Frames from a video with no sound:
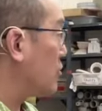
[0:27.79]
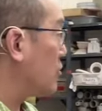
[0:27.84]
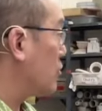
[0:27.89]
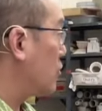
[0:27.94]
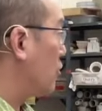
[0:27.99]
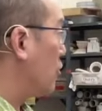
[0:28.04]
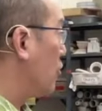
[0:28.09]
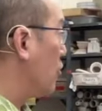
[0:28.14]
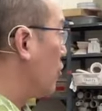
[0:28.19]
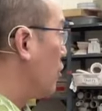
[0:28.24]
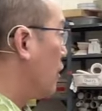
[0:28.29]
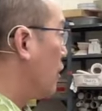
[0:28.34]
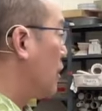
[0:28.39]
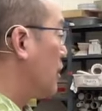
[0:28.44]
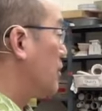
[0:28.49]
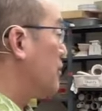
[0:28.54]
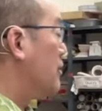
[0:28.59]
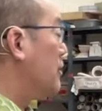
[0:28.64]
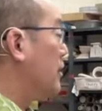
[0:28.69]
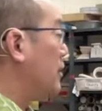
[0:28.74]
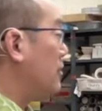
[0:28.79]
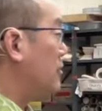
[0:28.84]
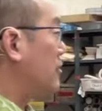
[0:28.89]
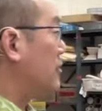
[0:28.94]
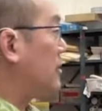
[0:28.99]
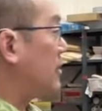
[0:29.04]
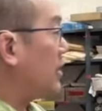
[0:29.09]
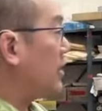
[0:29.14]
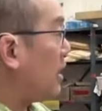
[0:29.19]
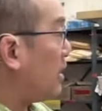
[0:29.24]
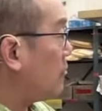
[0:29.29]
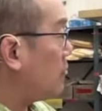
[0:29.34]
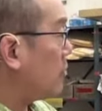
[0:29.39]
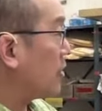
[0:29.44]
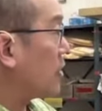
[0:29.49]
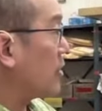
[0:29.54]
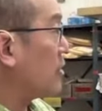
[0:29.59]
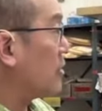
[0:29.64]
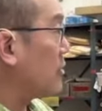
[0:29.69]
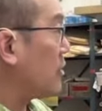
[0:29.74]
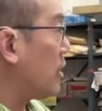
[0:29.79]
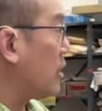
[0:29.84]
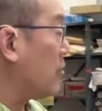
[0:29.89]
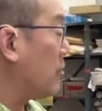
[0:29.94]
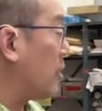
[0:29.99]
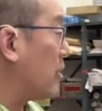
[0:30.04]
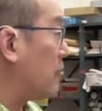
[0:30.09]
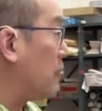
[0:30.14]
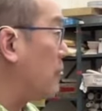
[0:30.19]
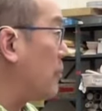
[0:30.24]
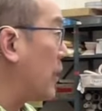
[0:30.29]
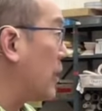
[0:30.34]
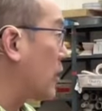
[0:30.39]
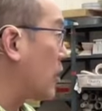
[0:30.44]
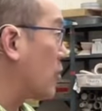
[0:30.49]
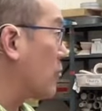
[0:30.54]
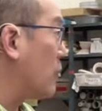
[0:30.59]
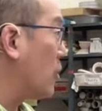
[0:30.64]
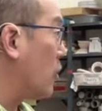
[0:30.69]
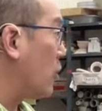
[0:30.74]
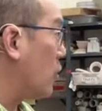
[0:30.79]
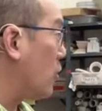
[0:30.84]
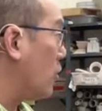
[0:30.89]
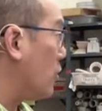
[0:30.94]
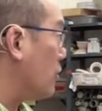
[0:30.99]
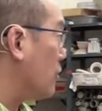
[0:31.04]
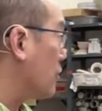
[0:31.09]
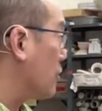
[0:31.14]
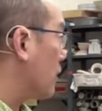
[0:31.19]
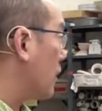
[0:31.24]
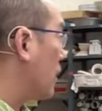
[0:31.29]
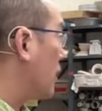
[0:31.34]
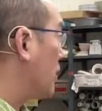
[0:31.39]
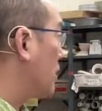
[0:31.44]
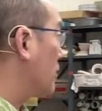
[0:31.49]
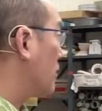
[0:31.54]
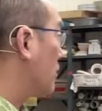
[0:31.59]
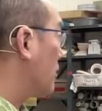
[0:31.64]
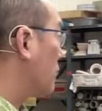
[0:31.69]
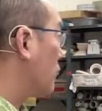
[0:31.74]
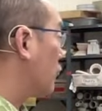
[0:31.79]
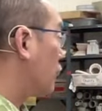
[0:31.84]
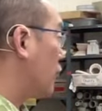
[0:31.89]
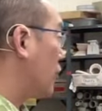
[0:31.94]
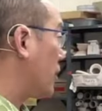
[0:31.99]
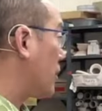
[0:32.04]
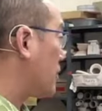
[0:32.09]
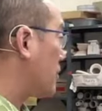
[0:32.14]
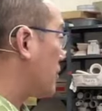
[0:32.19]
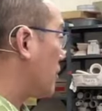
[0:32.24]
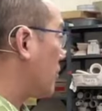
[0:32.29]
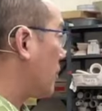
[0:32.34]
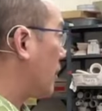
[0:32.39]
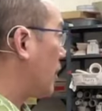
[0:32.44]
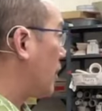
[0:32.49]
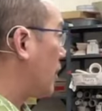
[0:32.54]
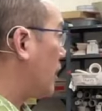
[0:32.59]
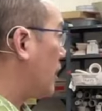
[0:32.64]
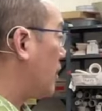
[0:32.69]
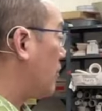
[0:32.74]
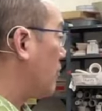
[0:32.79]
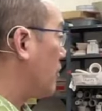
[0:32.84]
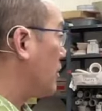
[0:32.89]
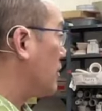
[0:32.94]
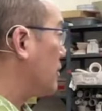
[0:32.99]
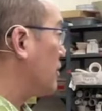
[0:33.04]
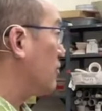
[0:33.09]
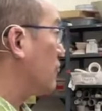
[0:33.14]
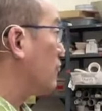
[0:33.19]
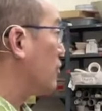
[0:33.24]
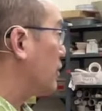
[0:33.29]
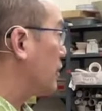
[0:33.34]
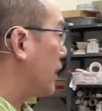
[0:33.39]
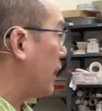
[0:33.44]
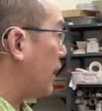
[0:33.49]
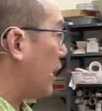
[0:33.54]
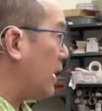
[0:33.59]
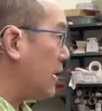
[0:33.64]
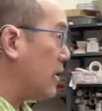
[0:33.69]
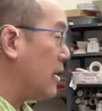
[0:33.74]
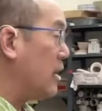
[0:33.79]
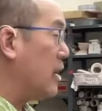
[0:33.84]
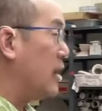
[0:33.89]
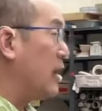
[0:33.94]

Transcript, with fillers: So this today. We're going to talk about bigger bowls and some tricks about how we deal with that.